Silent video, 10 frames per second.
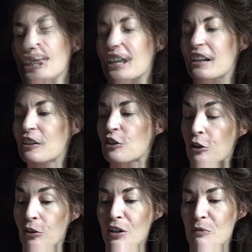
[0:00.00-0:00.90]
In
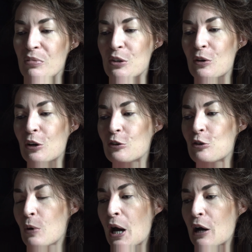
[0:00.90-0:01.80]
Europe,
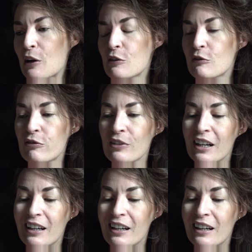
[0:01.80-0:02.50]
you have